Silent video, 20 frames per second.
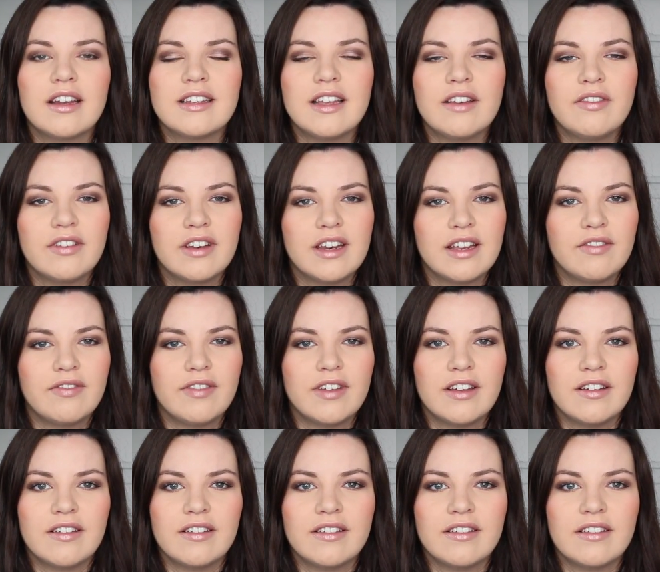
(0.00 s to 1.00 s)
I definitely
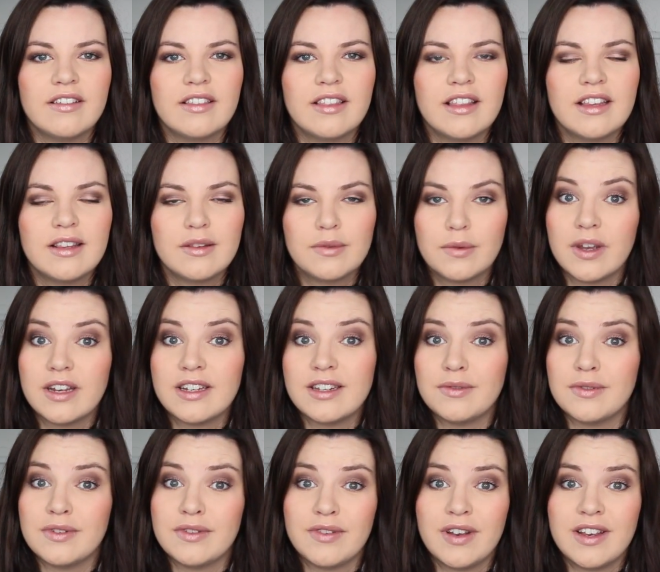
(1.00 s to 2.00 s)
feel, this is what I
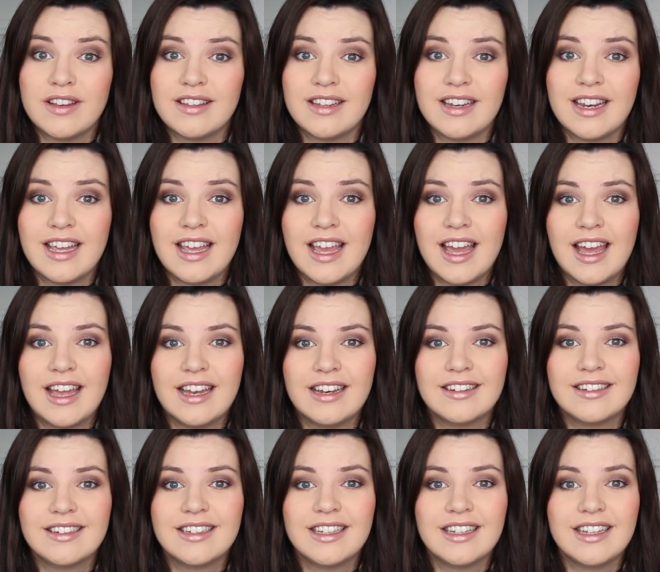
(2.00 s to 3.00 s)
did with Rosalie,
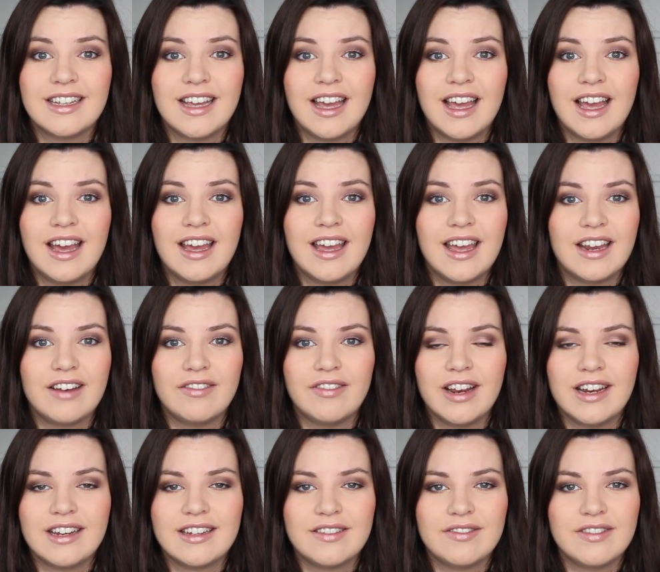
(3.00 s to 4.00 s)
and I had a
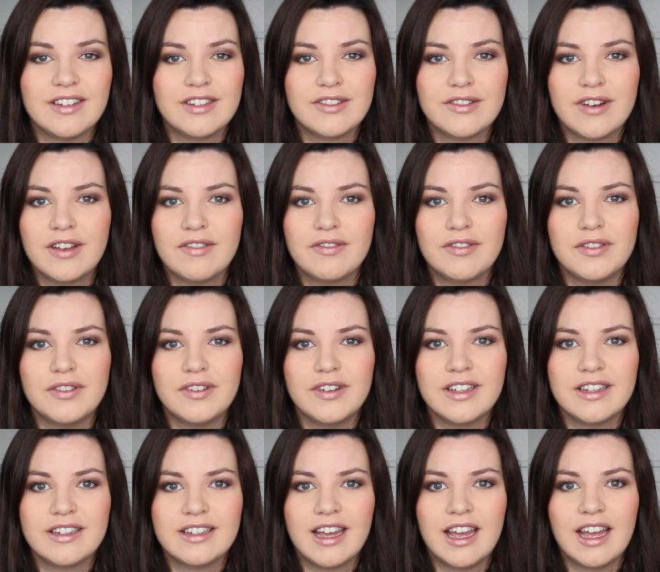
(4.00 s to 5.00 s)
relatively
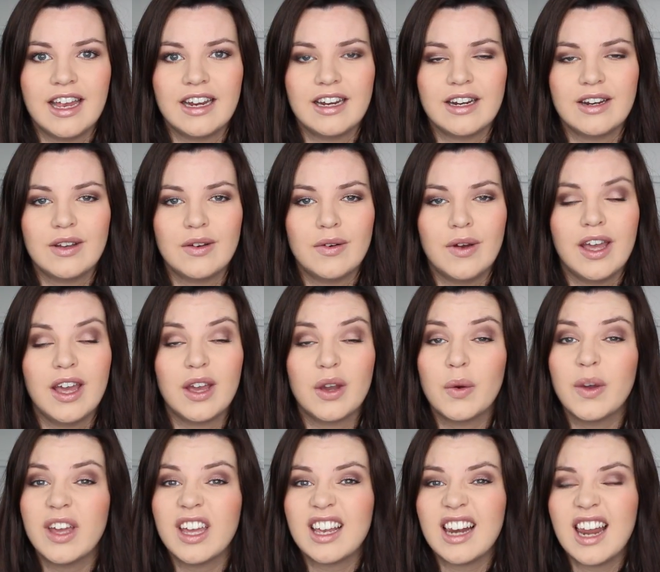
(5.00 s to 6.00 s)
straightforward and quite a
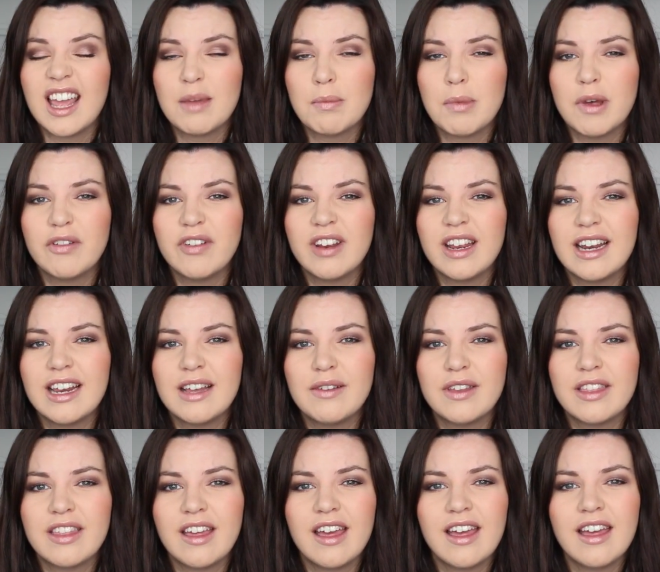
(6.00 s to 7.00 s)
quick labour really
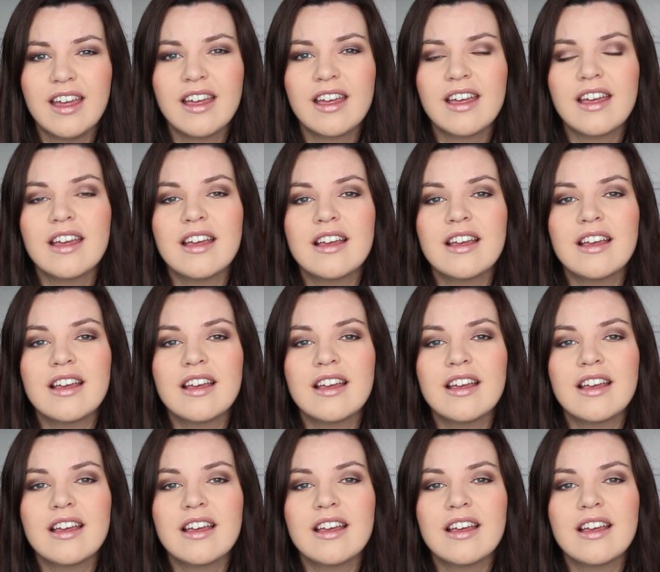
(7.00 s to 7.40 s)
with her.